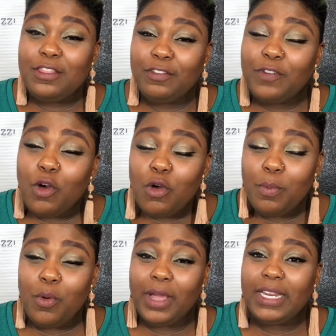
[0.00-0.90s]
The focal
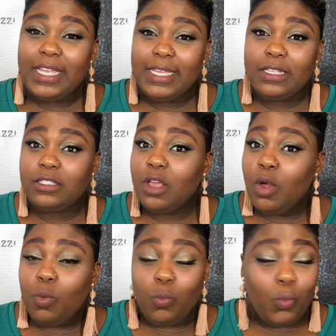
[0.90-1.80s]
point is
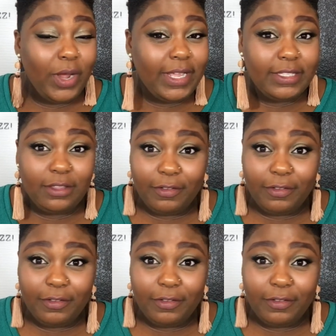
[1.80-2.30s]
what is